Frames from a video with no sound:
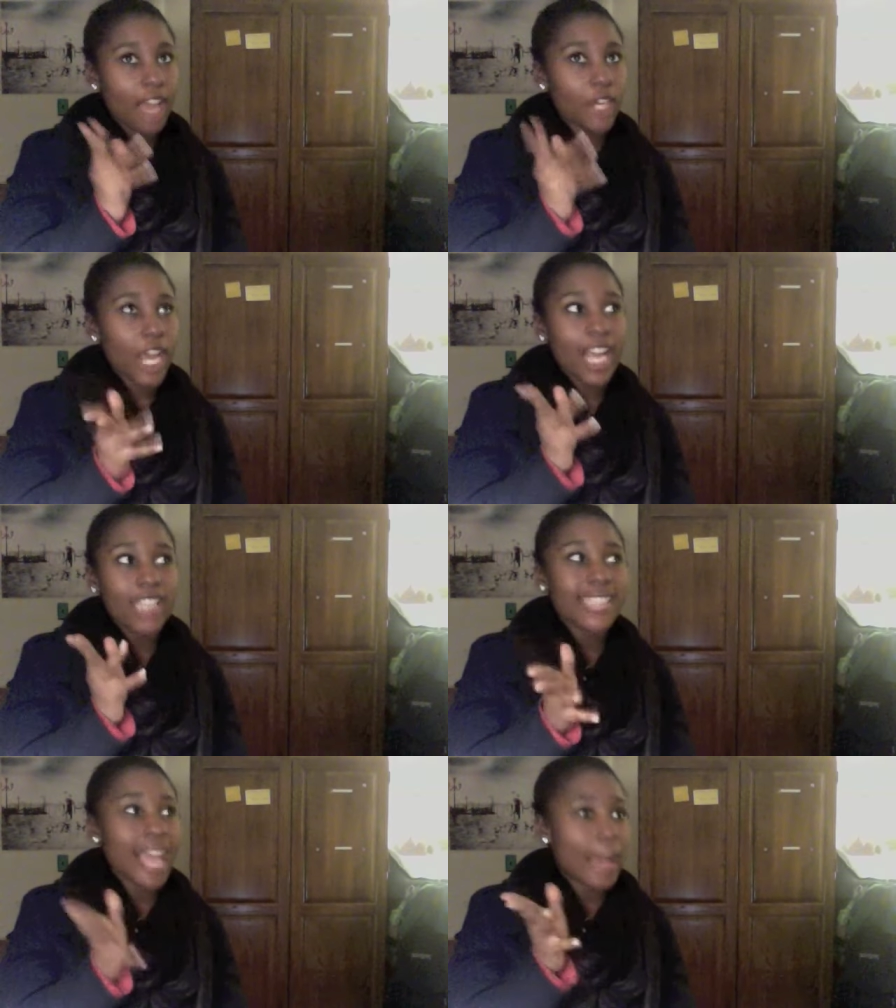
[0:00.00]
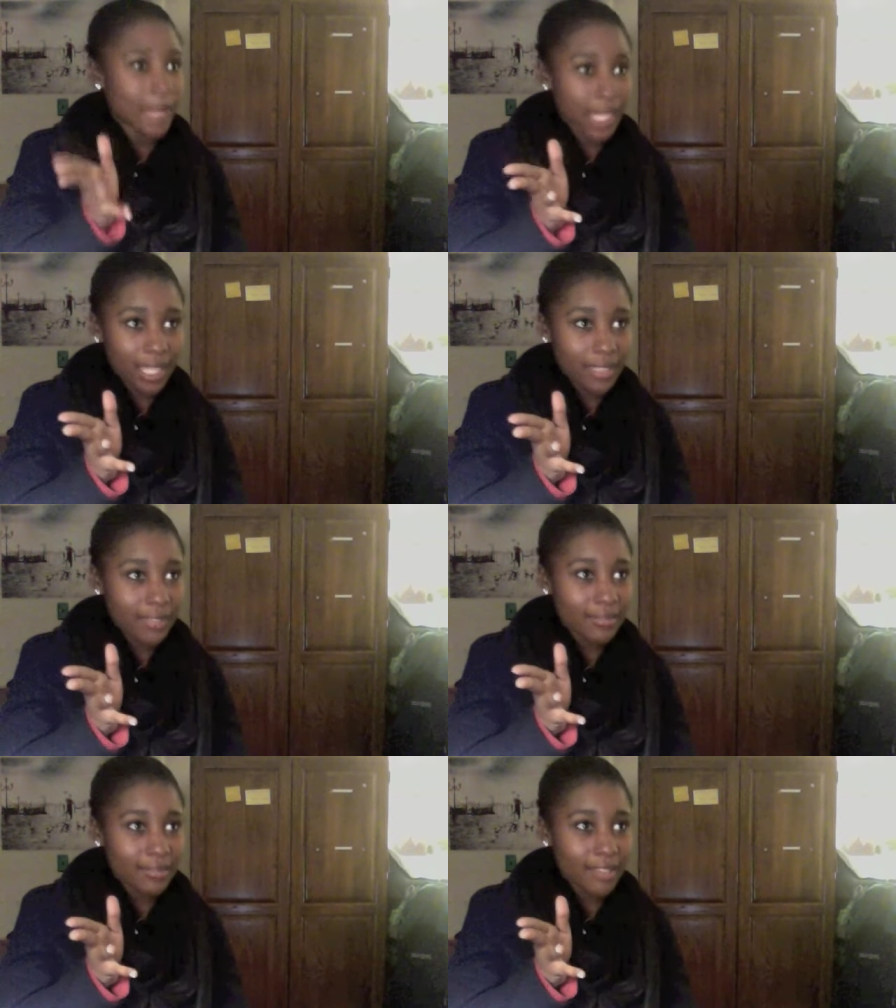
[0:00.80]
your hair is nappy,
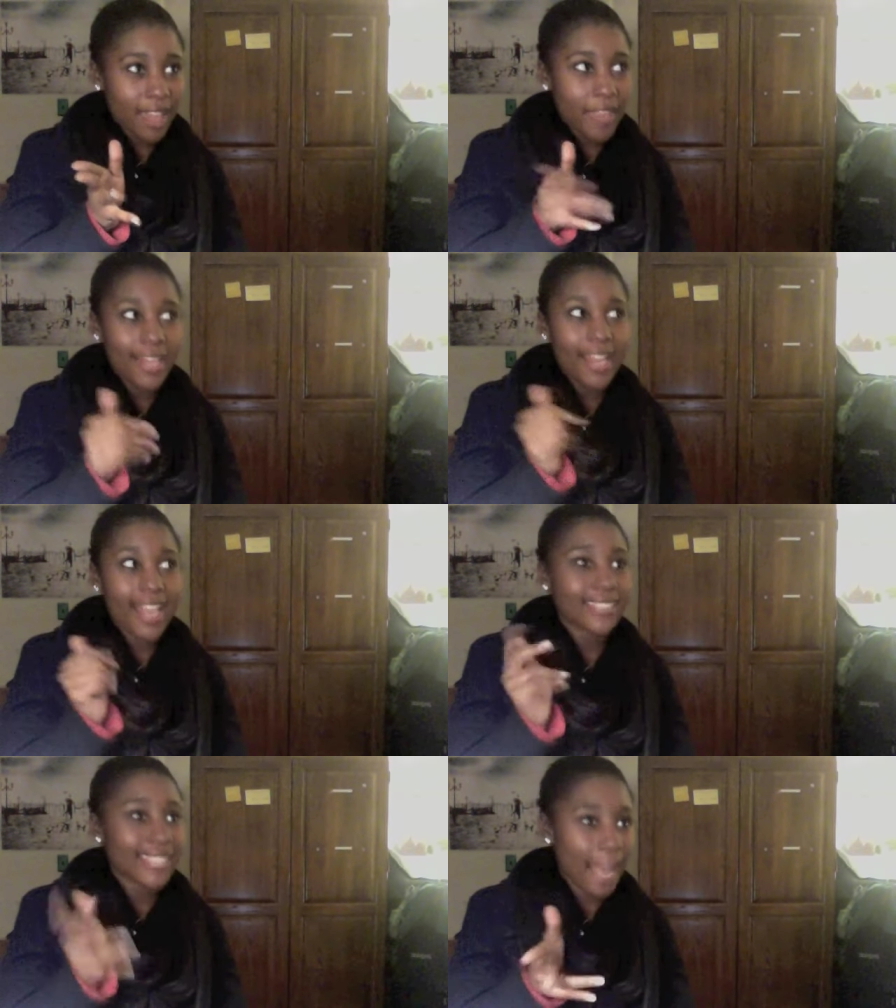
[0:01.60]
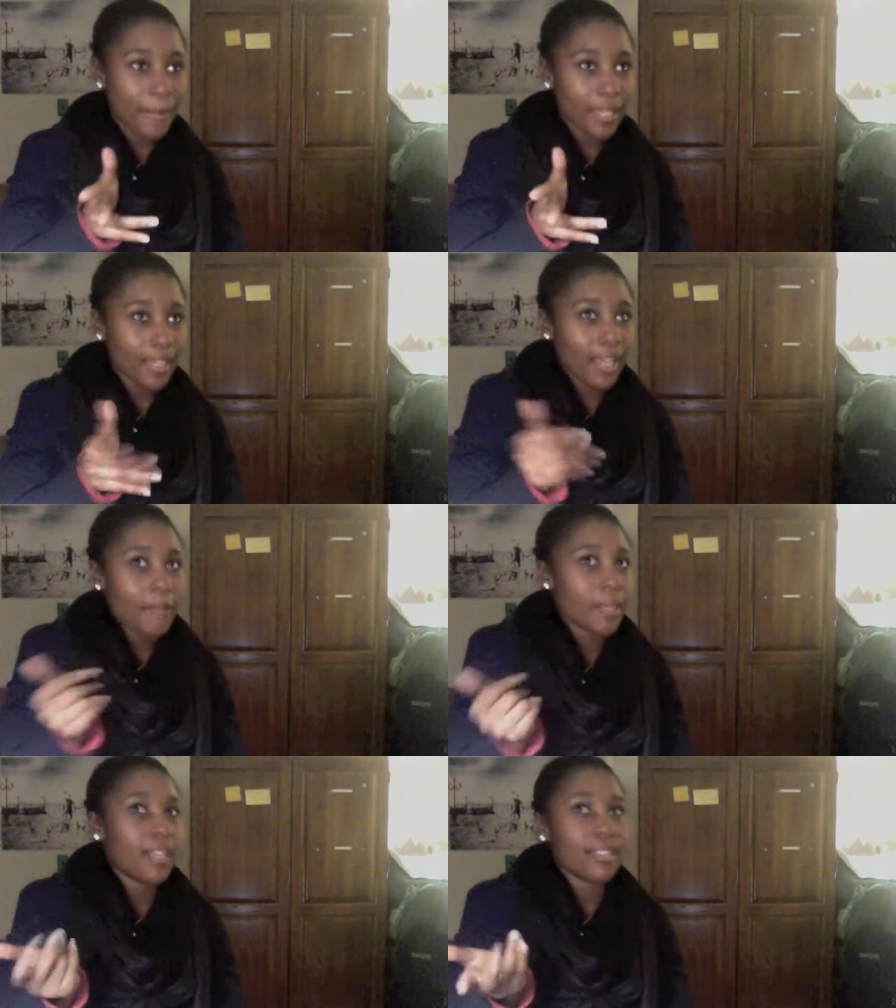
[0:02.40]
then it's nappy. I
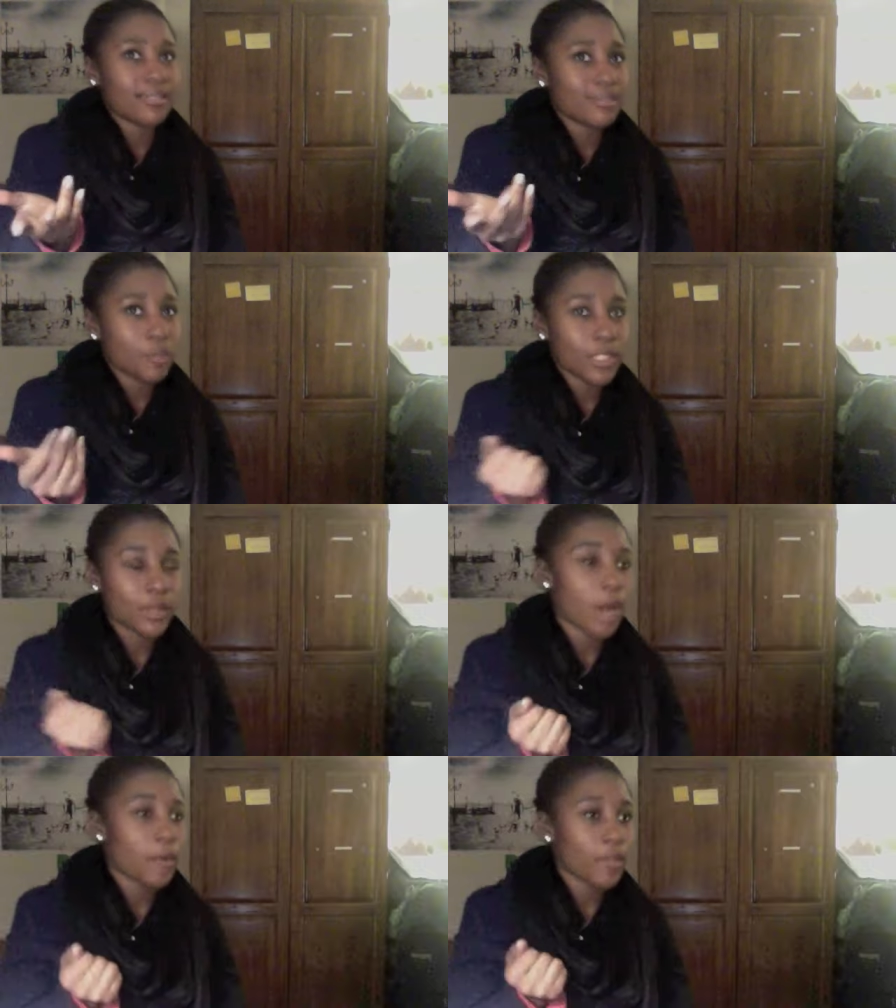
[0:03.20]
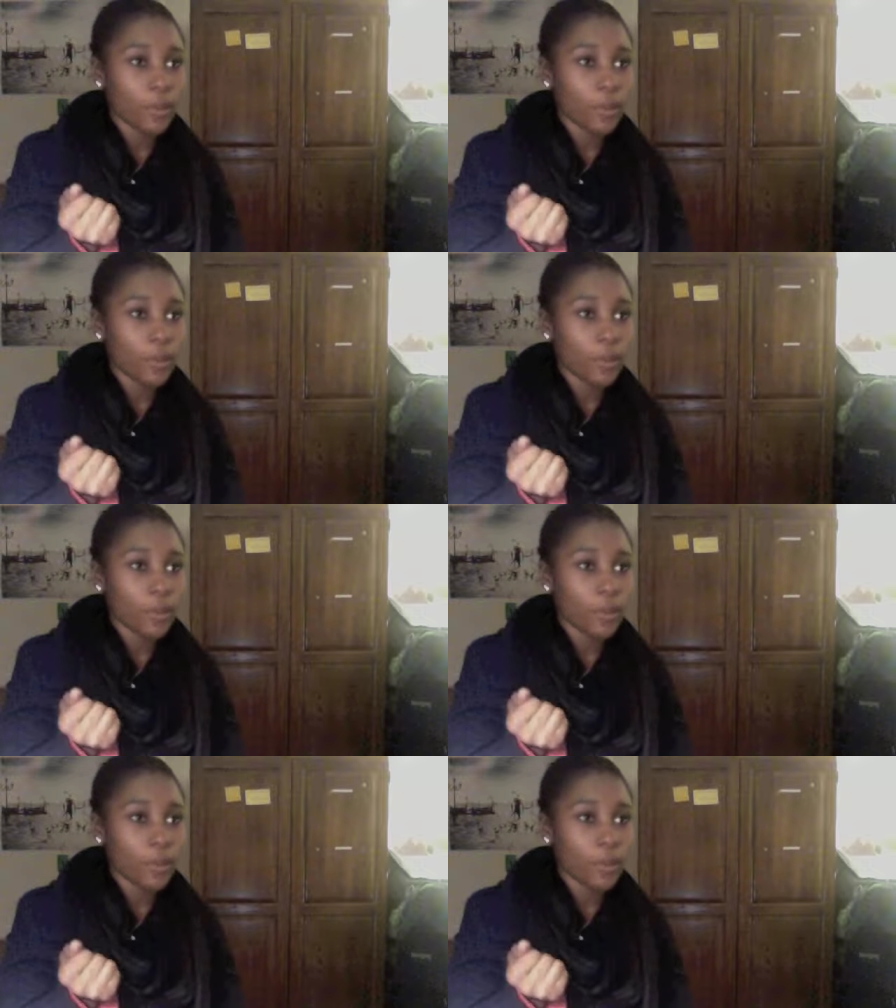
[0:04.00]
mean, what's wrong with the